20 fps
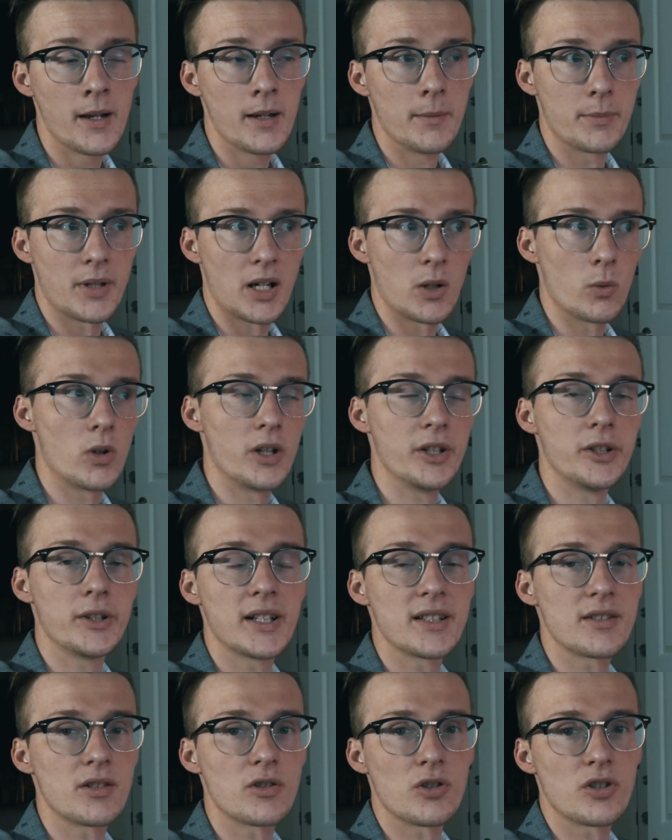But I want you
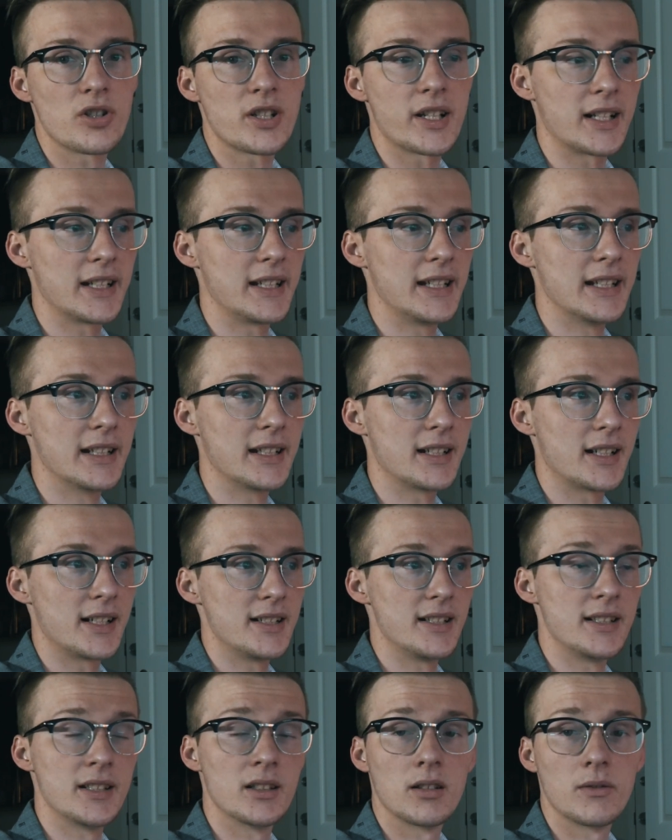guys to just kind of get an
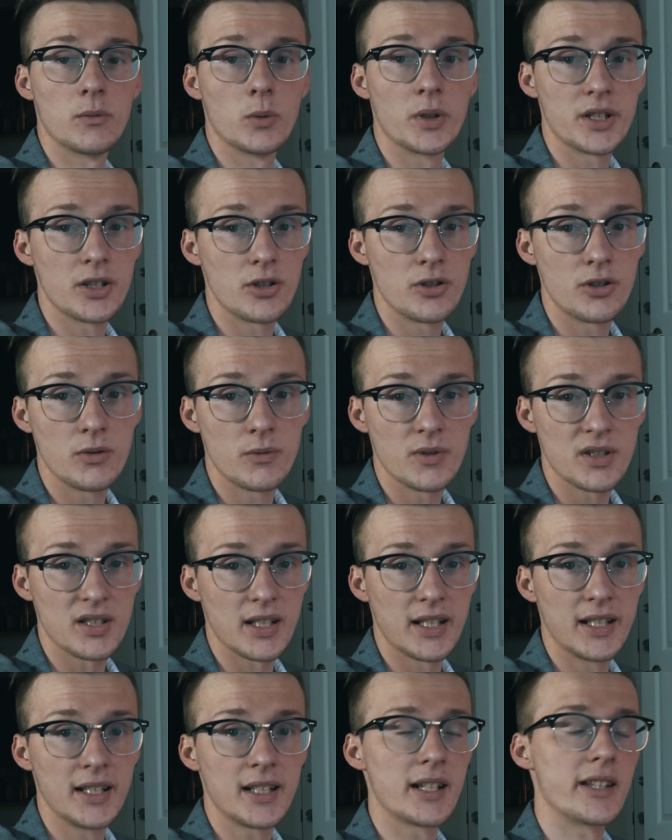idea of what this shoot was
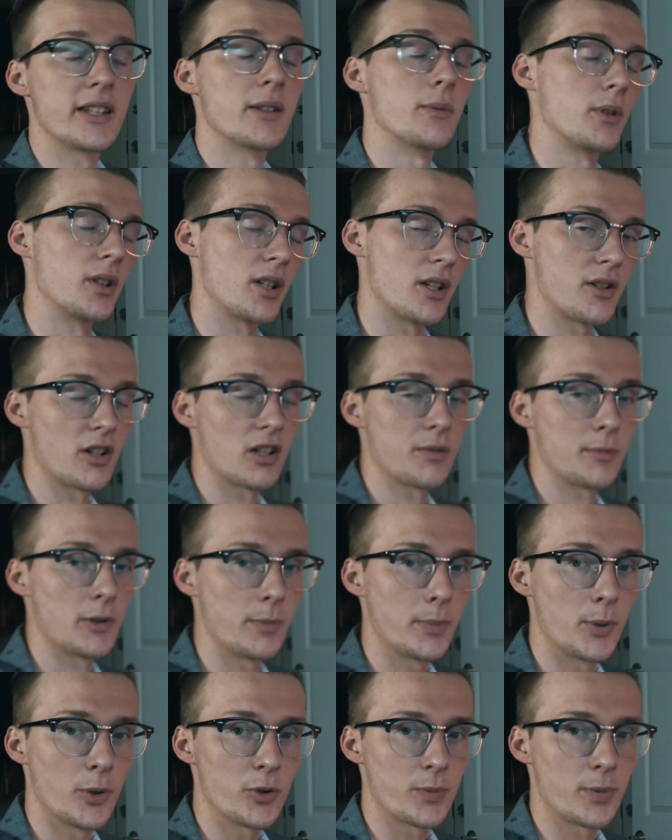like, and then we're gonna talk about
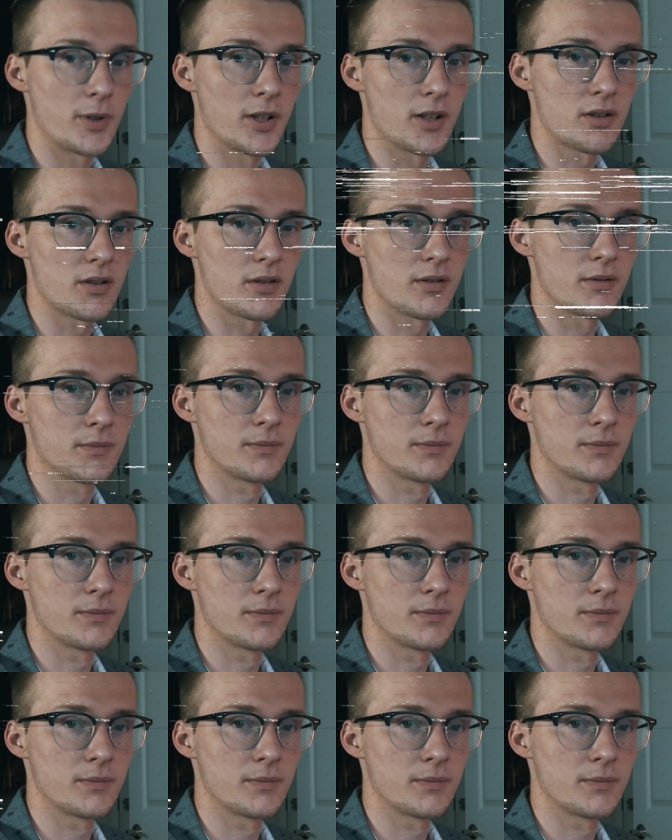post-production.